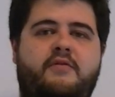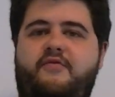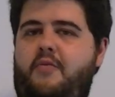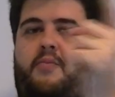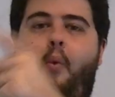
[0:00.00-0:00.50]

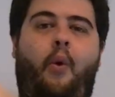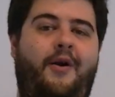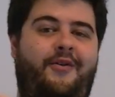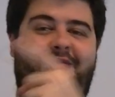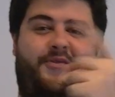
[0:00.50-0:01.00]
from
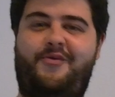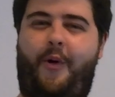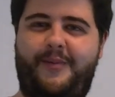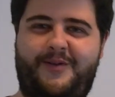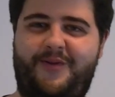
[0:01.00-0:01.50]
one of the
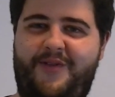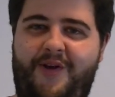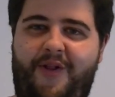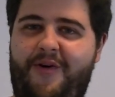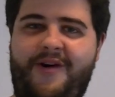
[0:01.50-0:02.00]
ropes to the
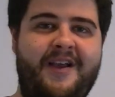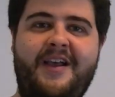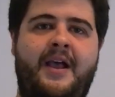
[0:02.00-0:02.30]
other,